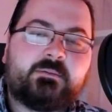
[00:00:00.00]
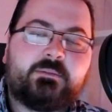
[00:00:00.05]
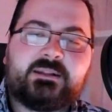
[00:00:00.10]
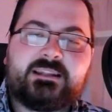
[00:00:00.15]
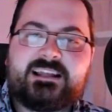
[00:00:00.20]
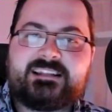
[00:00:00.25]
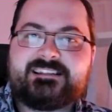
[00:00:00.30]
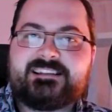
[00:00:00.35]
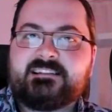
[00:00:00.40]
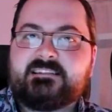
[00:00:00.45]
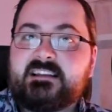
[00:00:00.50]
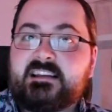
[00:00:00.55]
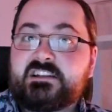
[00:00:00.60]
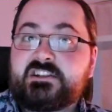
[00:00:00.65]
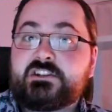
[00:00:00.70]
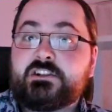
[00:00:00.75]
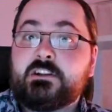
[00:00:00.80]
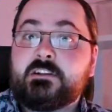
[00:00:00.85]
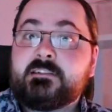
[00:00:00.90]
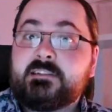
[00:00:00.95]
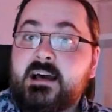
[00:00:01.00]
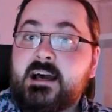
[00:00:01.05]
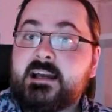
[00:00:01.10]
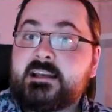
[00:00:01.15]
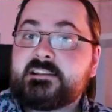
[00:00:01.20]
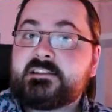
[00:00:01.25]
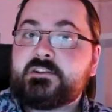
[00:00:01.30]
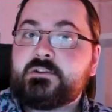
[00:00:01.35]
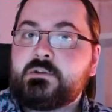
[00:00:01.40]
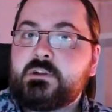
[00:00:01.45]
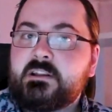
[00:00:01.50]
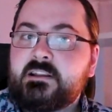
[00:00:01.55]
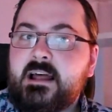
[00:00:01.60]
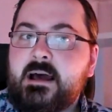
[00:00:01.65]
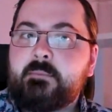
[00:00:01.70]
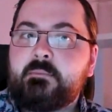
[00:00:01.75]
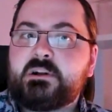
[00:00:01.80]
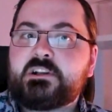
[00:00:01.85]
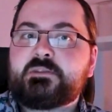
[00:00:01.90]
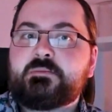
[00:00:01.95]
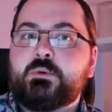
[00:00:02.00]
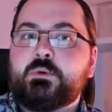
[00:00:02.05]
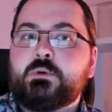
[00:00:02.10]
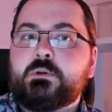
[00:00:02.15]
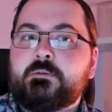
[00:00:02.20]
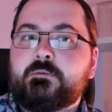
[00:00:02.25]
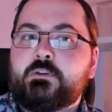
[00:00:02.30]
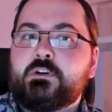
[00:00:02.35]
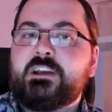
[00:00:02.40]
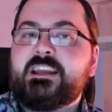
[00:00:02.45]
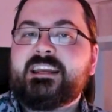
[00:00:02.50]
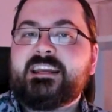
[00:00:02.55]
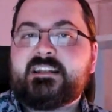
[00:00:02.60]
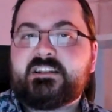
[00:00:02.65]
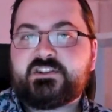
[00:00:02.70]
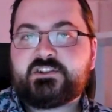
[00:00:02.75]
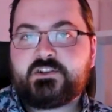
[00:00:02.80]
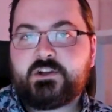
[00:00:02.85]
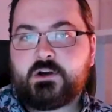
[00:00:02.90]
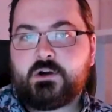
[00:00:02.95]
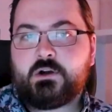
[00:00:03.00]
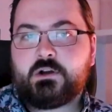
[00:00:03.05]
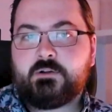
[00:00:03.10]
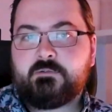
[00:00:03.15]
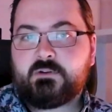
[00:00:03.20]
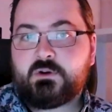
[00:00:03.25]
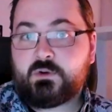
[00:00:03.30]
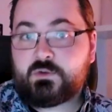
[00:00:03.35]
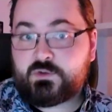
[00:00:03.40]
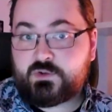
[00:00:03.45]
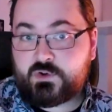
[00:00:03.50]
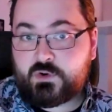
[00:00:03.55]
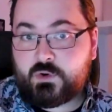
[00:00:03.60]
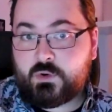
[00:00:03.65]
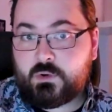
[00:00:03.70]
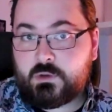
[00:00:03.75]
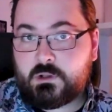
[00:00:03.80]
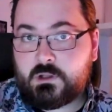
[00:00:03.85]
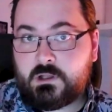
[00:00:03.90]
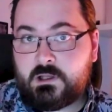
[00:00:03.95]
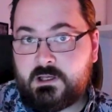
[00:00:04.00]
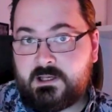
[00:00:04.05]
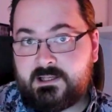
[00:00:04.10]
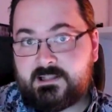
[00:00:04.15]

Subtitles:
but adds additional dice to the damage pool for each turn of control